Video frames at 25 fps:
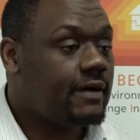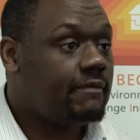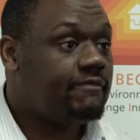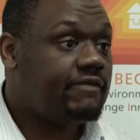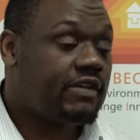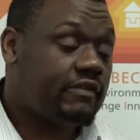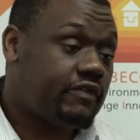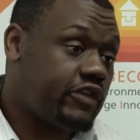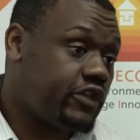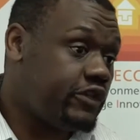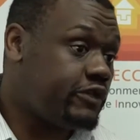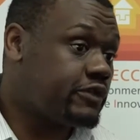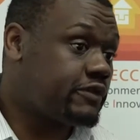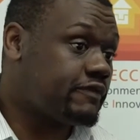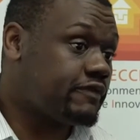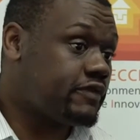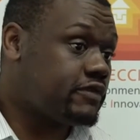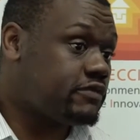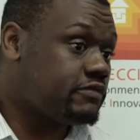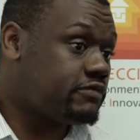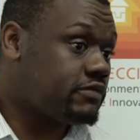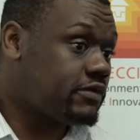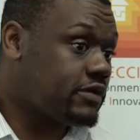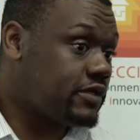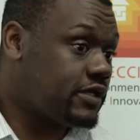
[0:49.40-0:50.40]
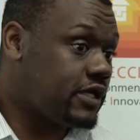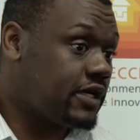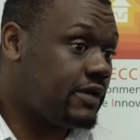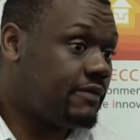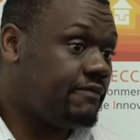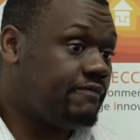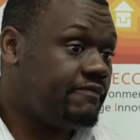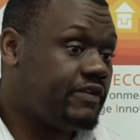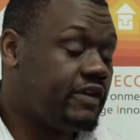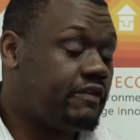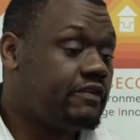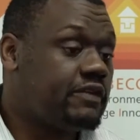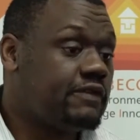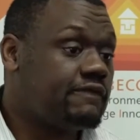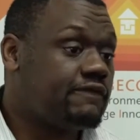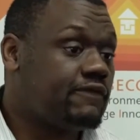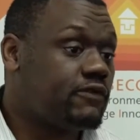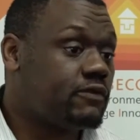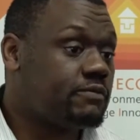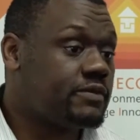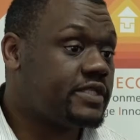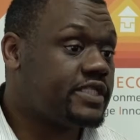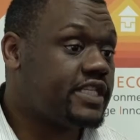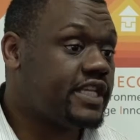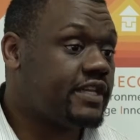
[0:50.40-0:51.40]
very useful, very
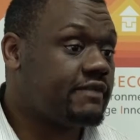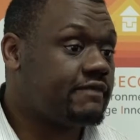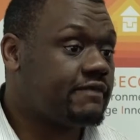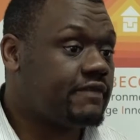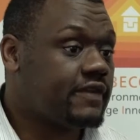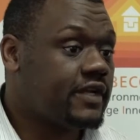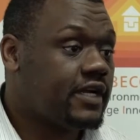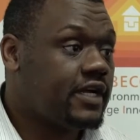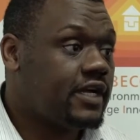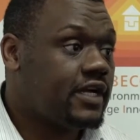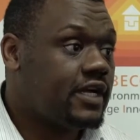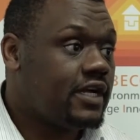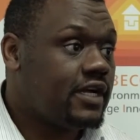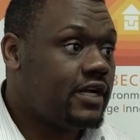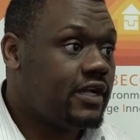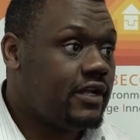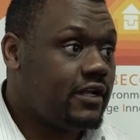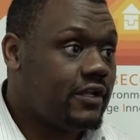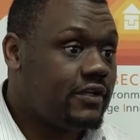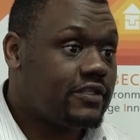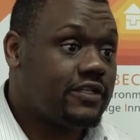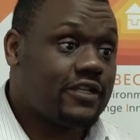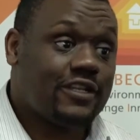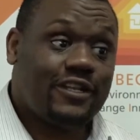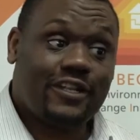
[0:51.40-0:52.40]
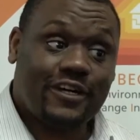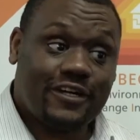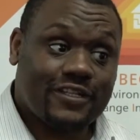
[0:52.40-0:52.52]
informative, learned a